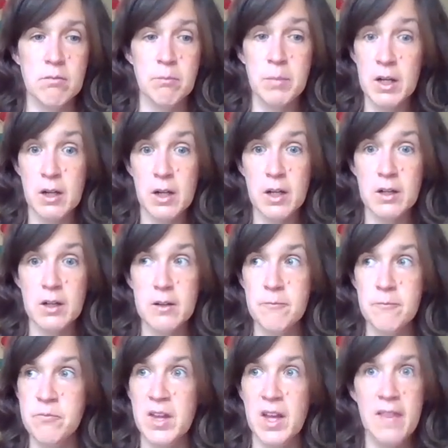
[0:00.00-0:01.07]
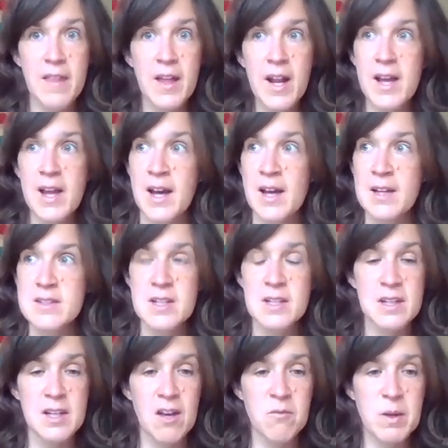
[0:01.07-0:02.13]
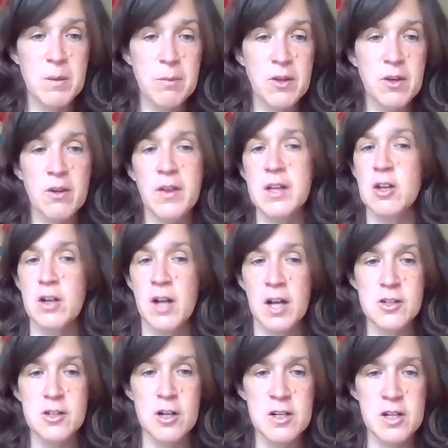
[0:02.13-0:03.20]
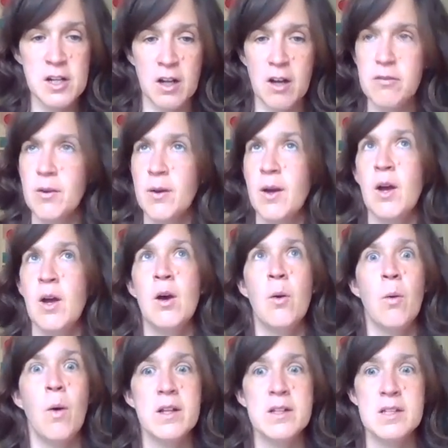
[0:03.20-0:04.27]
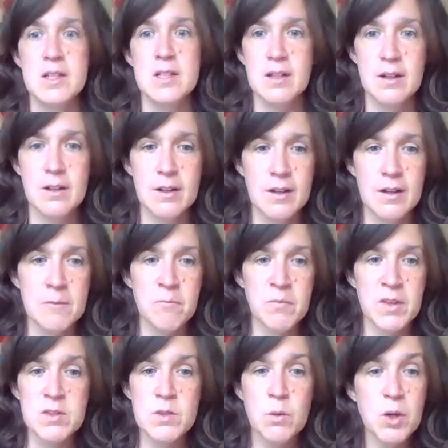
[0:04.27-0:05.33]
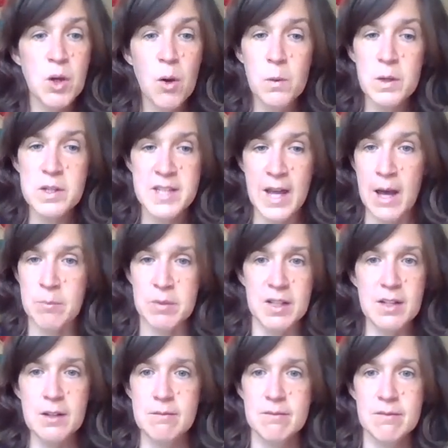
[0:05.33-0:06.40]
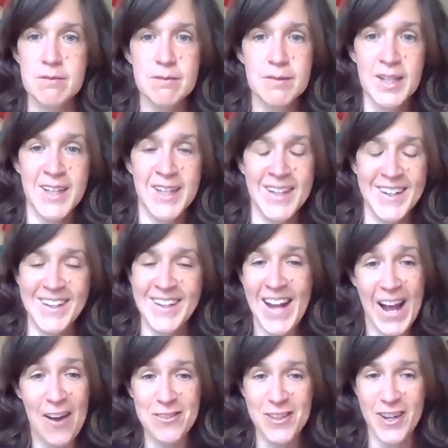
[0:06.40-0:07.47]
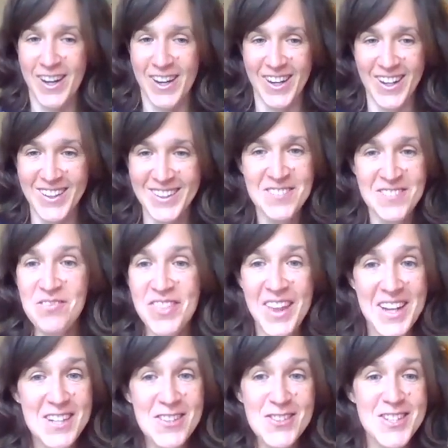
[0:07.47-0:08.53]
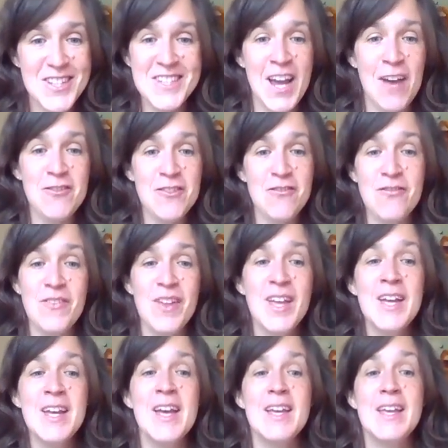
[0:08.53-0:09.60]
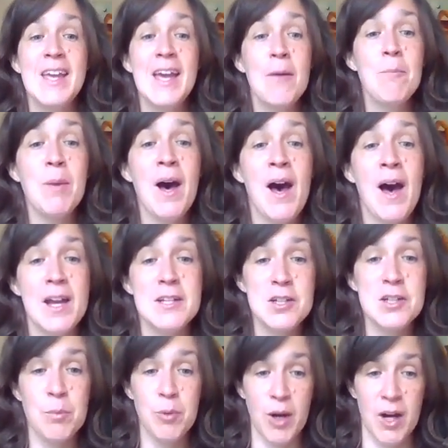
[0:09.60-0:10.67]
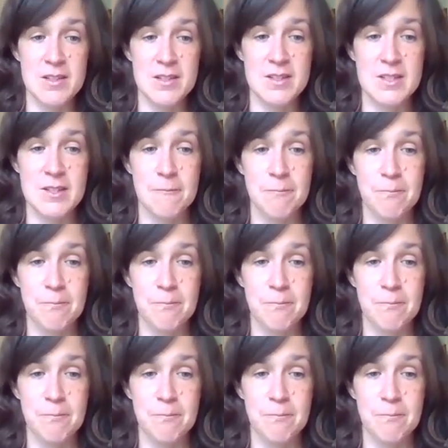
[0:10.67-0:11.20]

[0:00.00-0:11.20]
Period. And then I constantly have people that are like, you're not charging enough. What? So no one's happy ever. Like you just have to get behind your price.